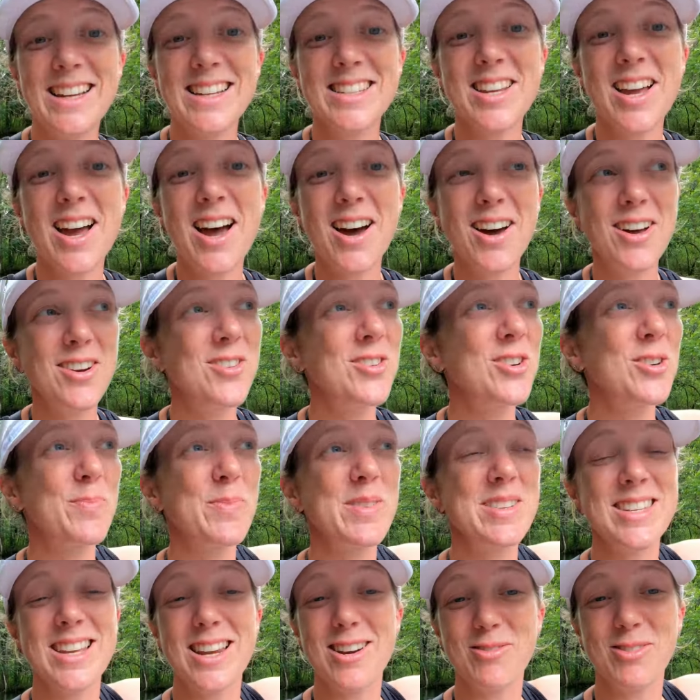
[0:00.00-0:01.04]
it's
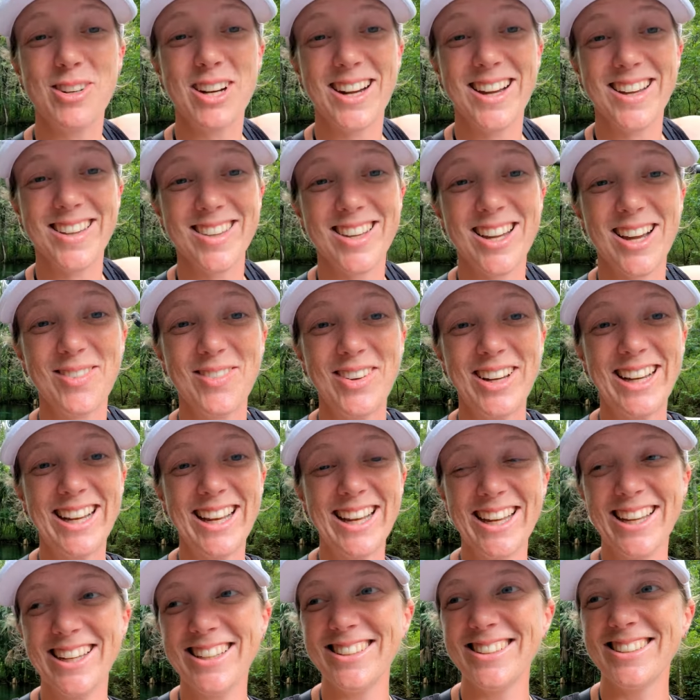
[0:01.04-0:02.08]
100% worth coming
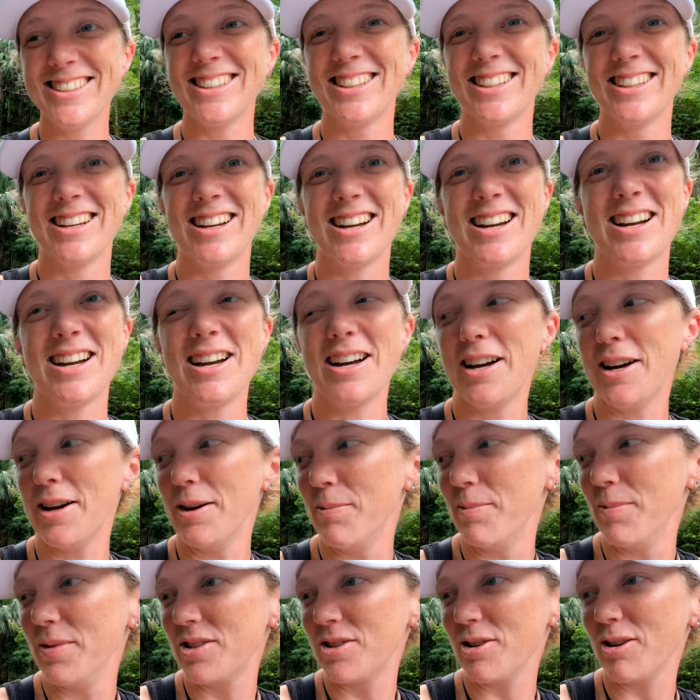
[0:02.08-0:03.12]
here.
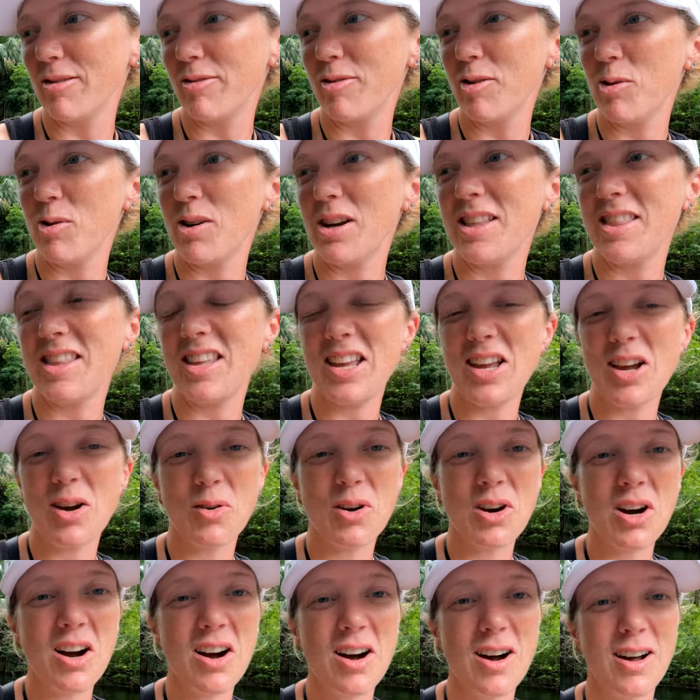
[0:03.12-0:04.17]
Um, so if you're in the
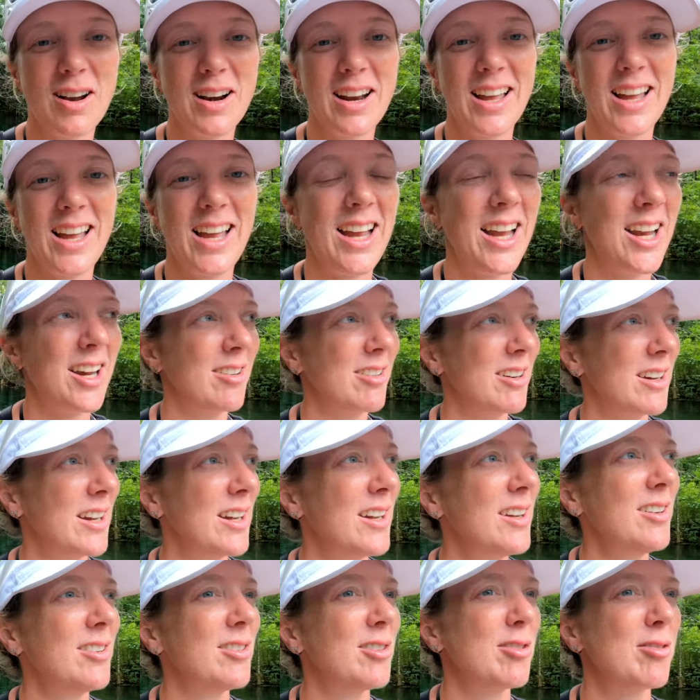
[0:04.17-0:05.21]
Ocala
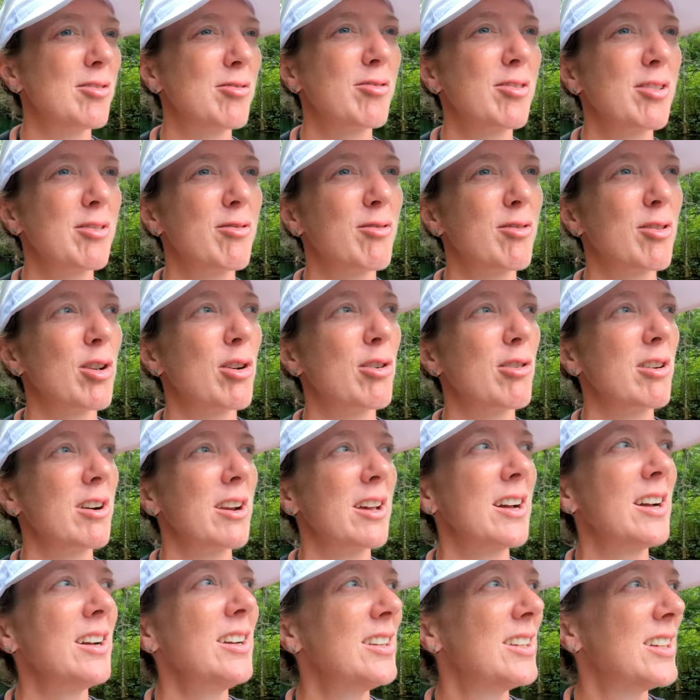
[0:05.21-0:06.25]
area of
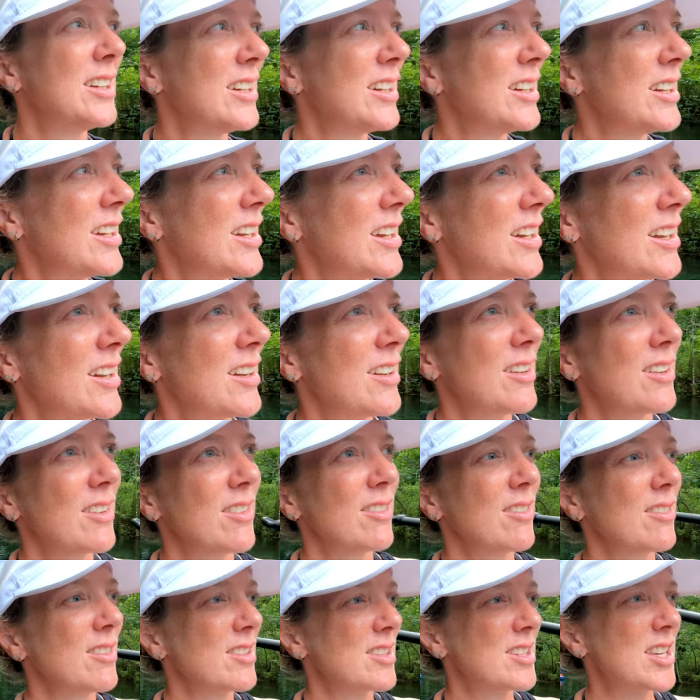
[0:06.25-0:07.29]
Florida,
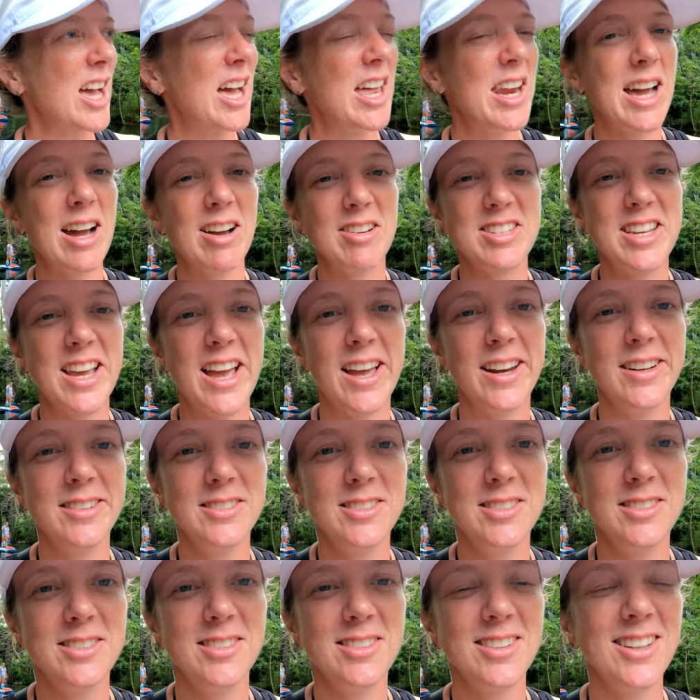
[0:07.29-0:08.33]
10 out of
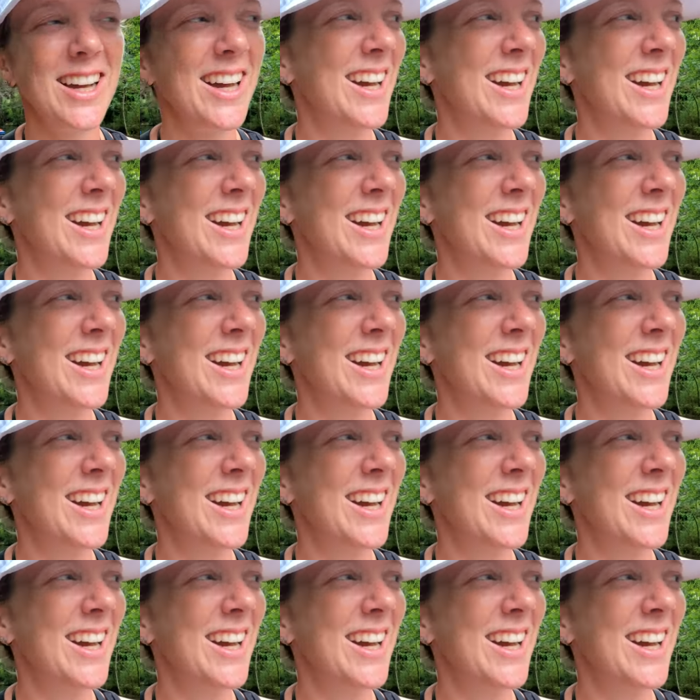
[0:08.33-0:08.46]
10.